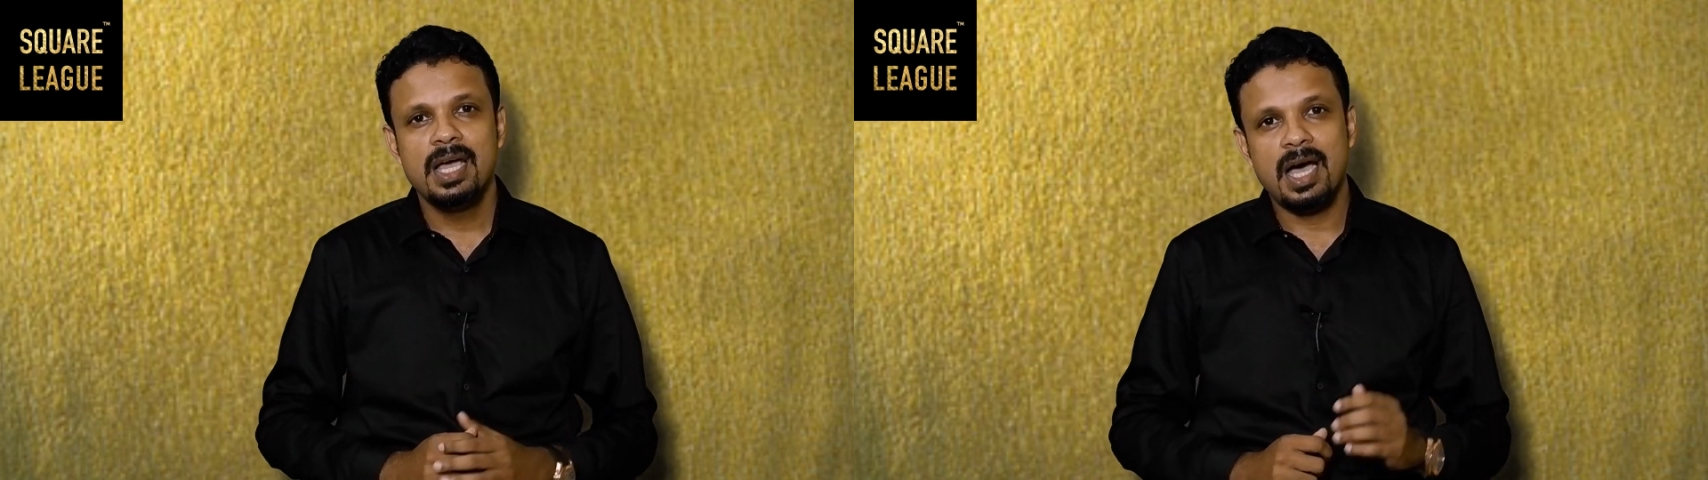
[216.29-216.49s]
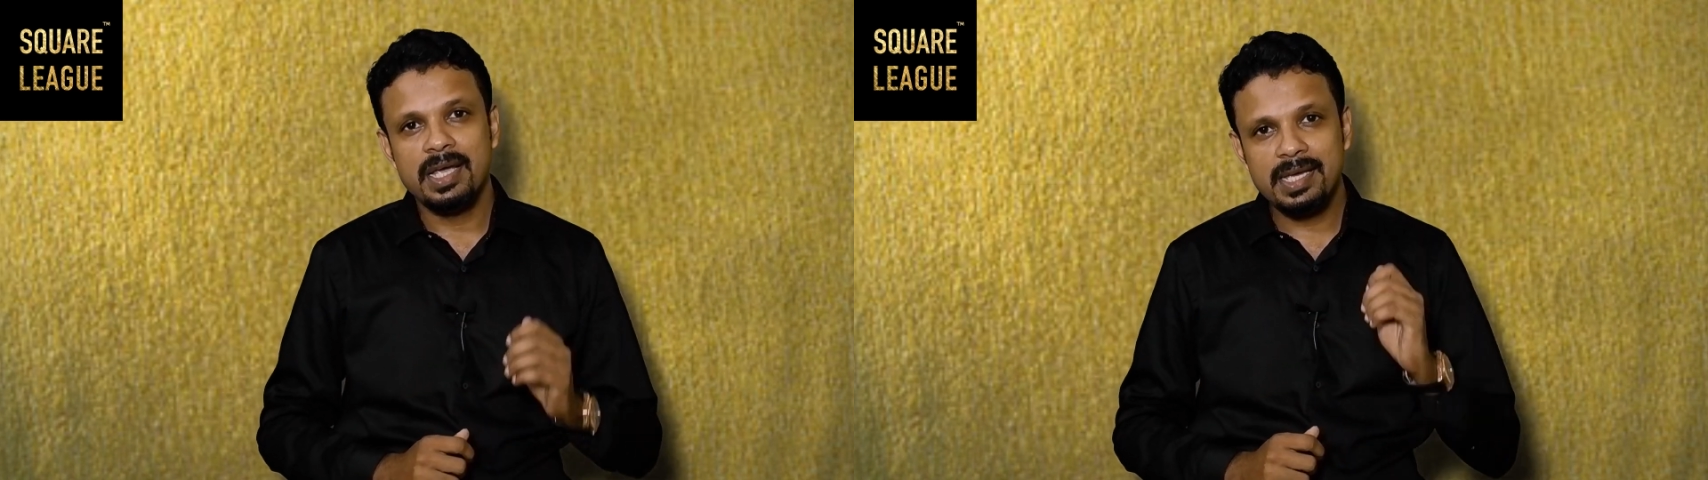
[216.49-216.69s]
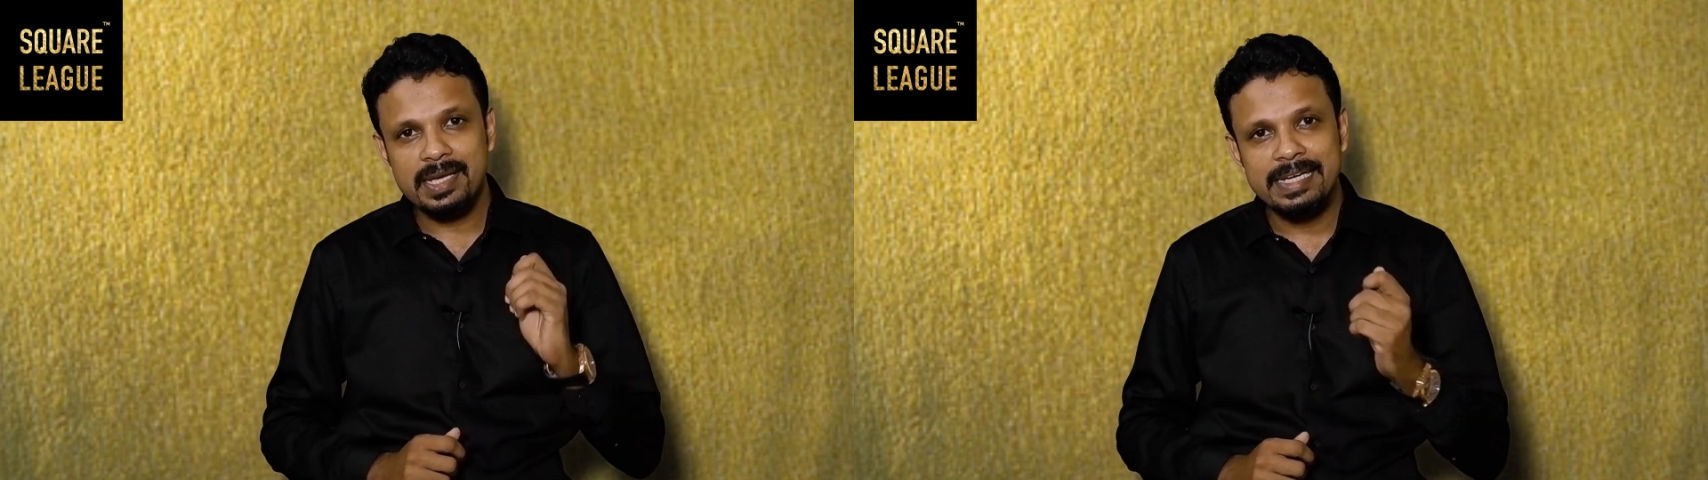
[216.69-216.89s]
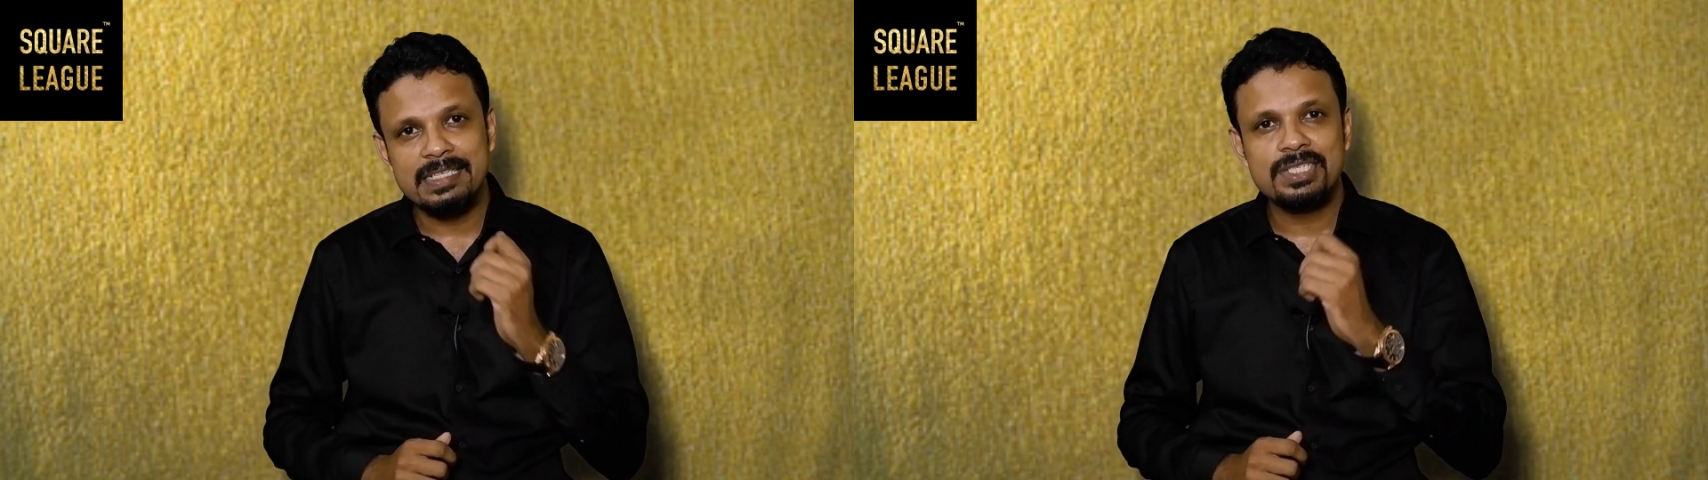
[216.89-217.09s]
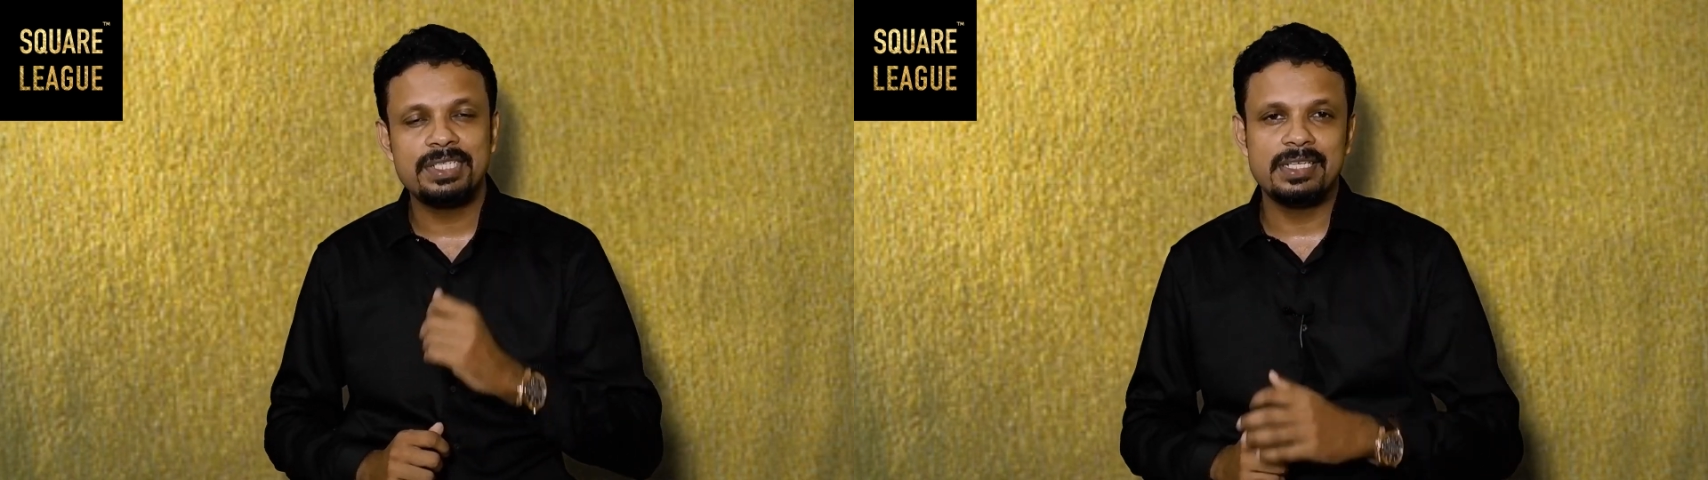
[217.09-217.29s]
higher
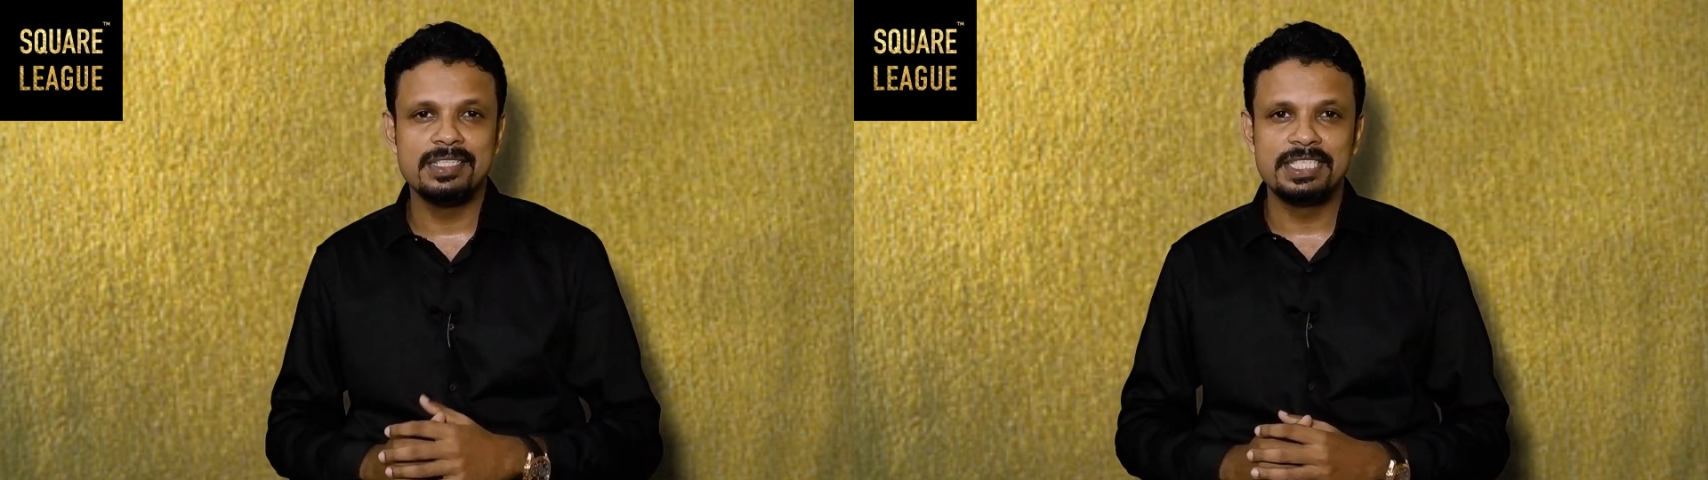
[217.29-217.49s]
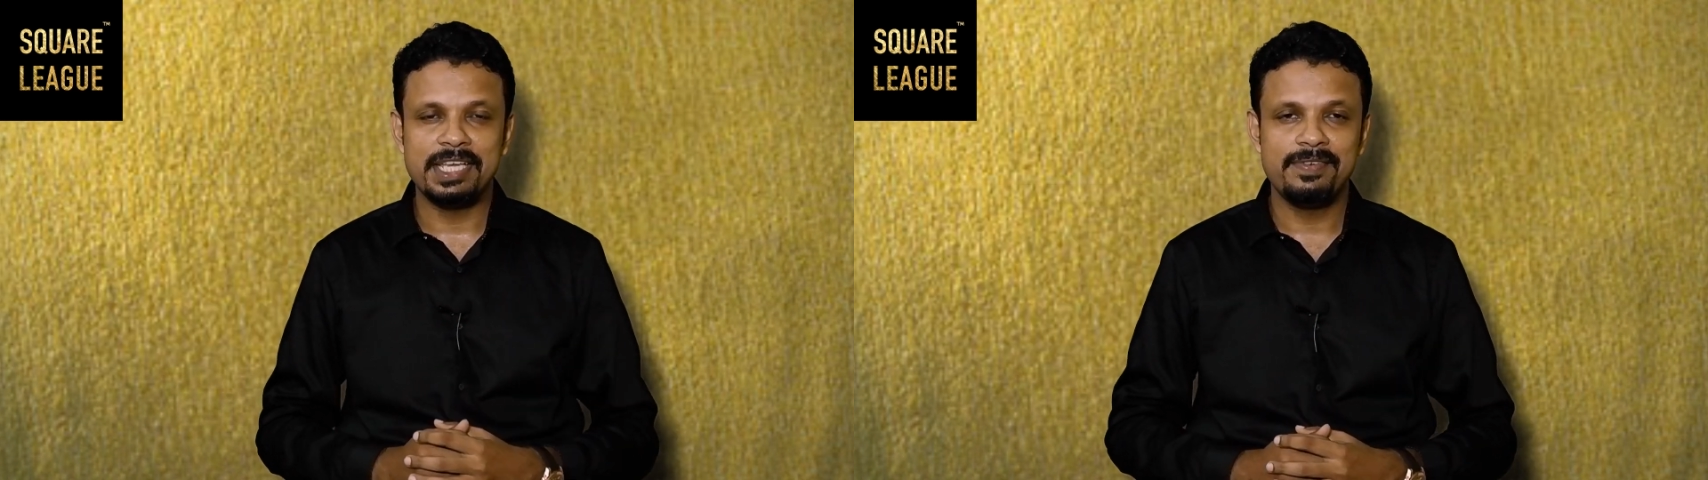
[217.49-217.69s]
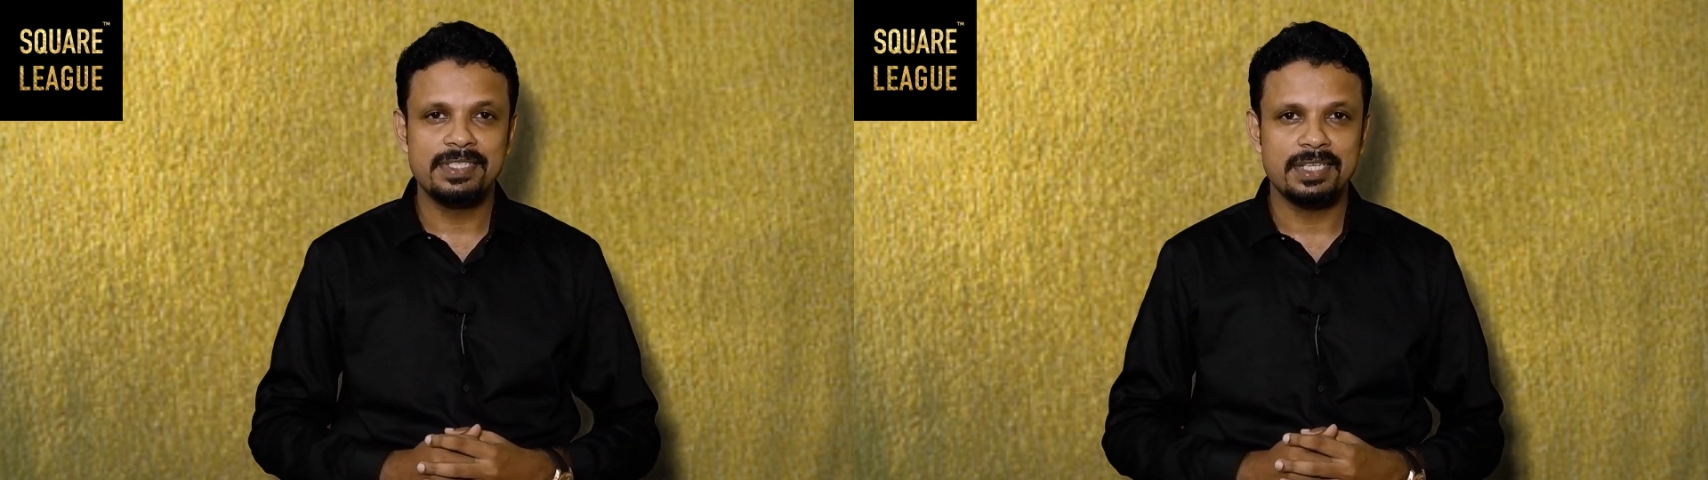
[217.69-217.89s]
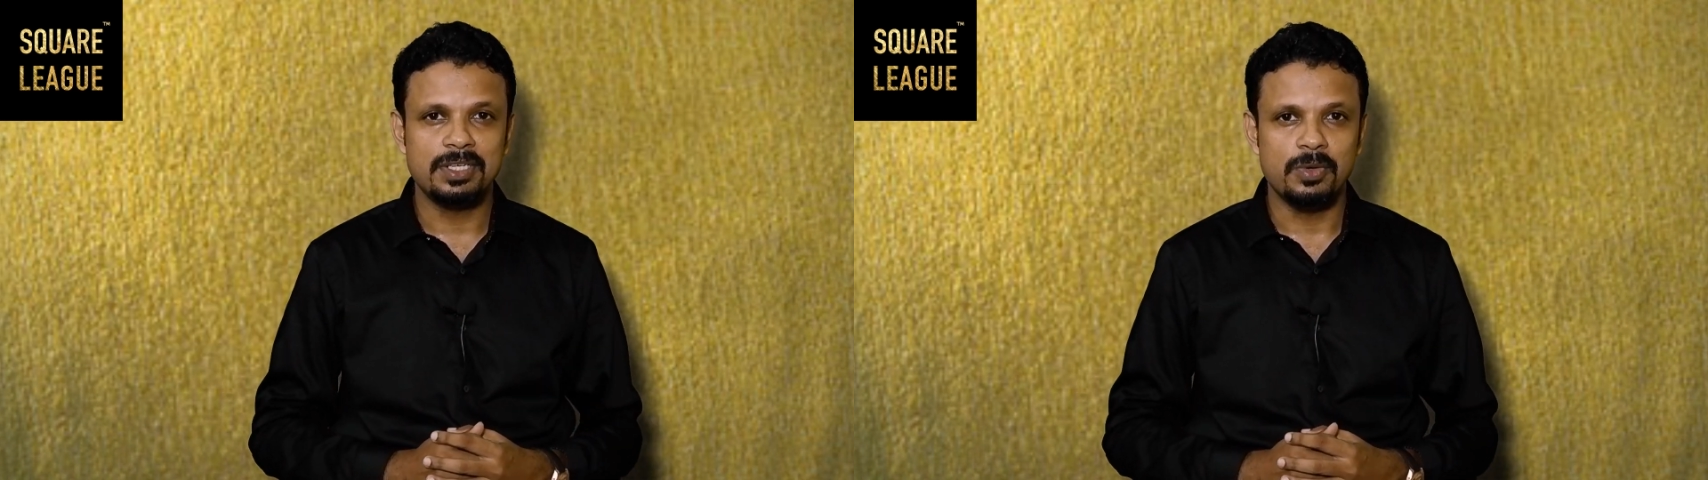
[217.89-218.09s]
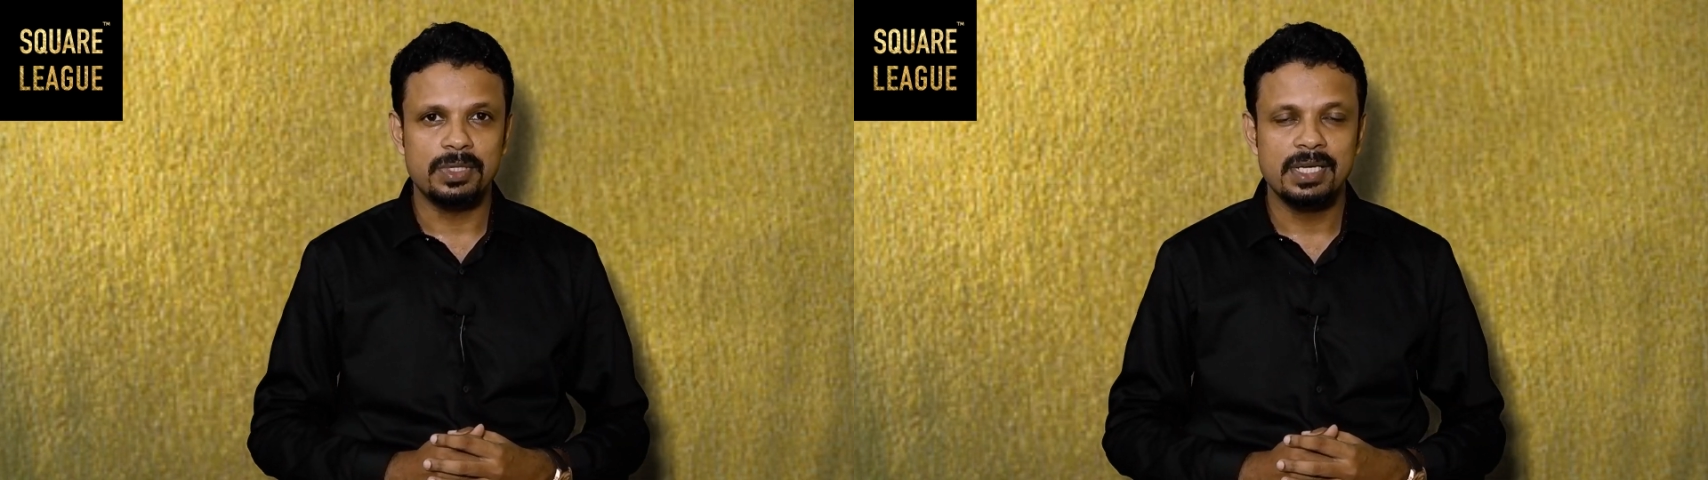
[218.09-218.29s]
interest rate and savings
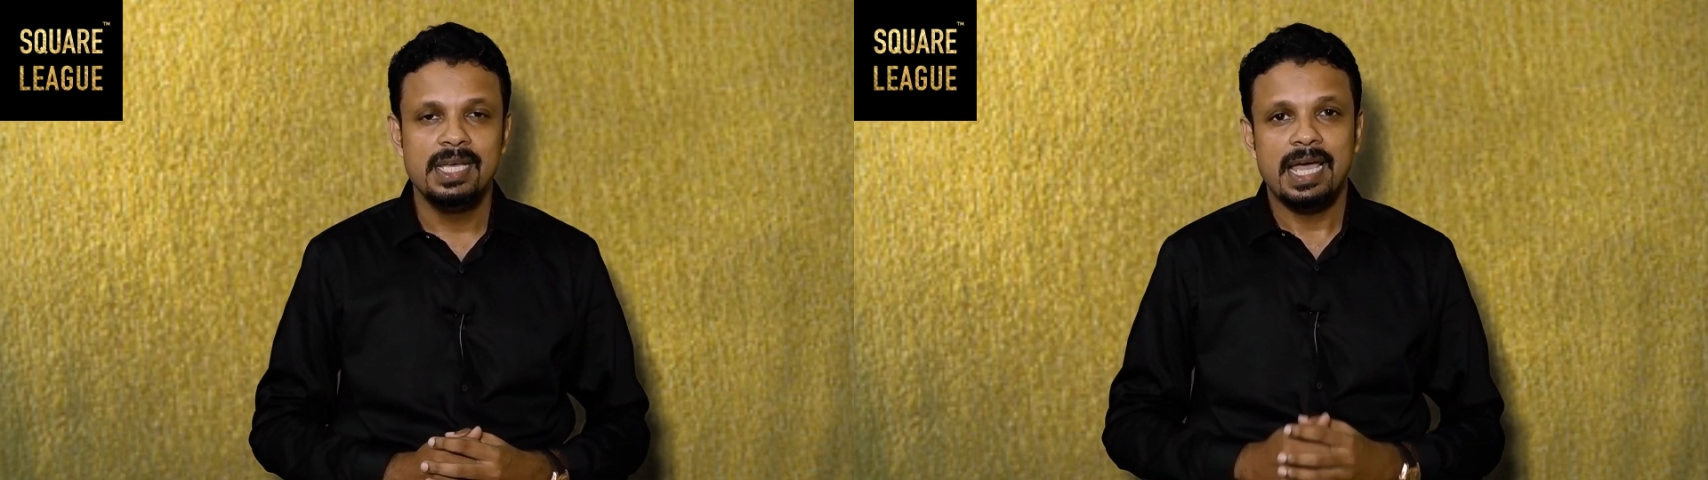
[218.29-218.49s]
account.